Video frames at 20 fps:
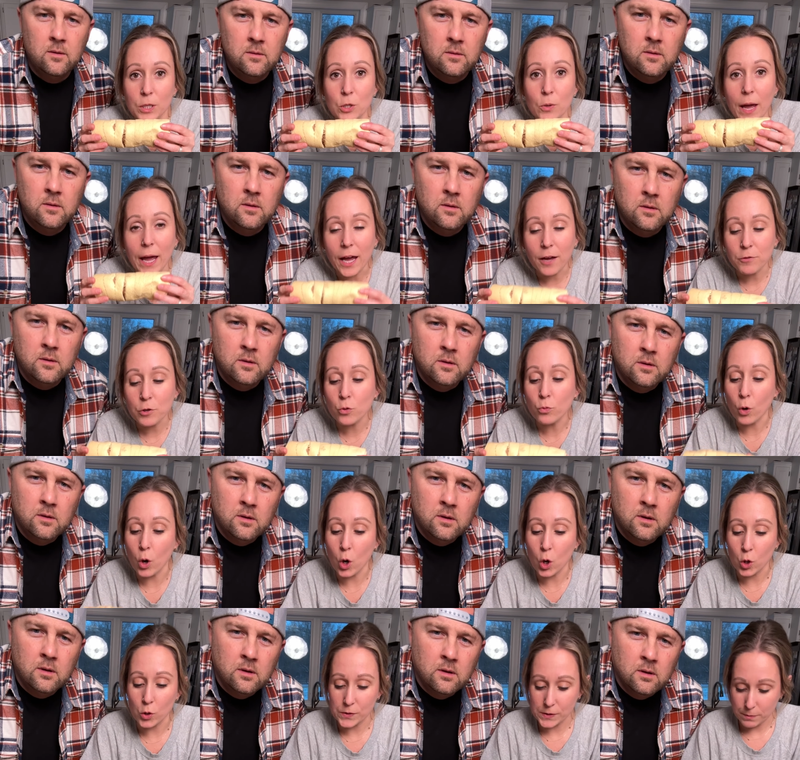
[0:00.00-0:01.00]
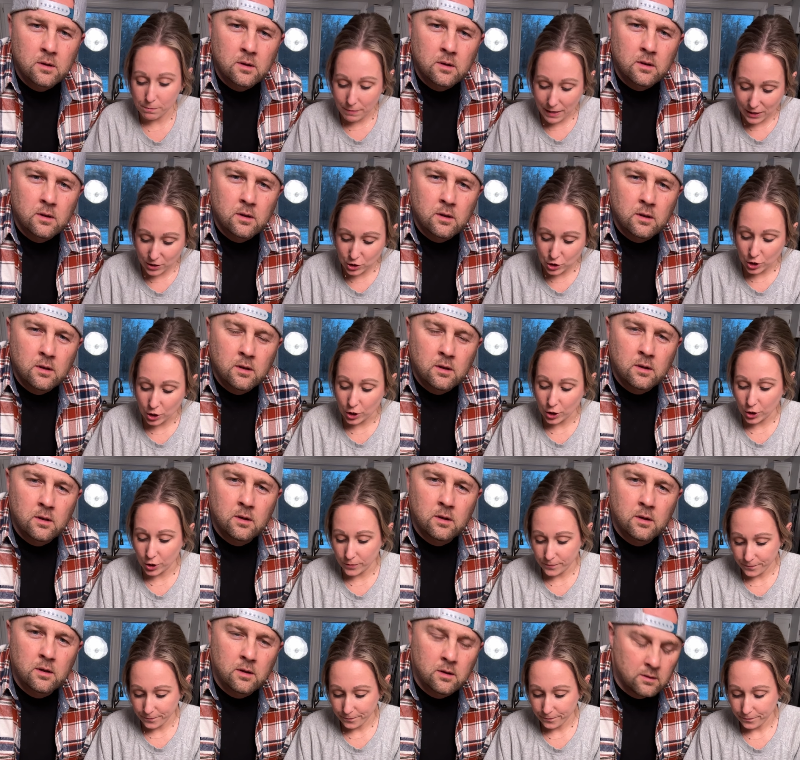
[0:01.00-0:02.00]
Speaker 1: you have your rolls, make
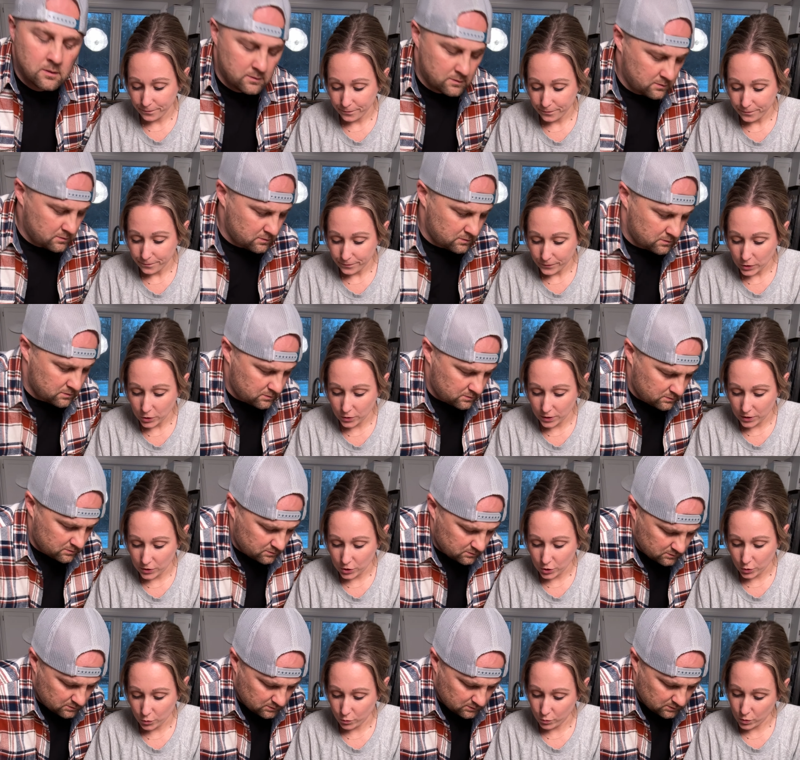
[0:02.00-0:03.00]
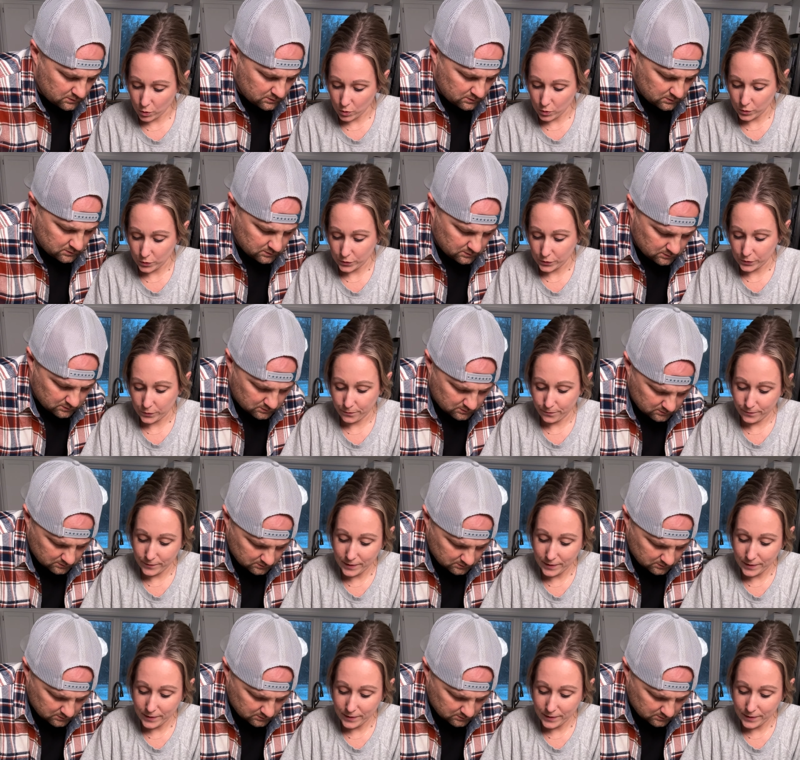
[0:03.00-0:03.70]
sure they're in their rolls.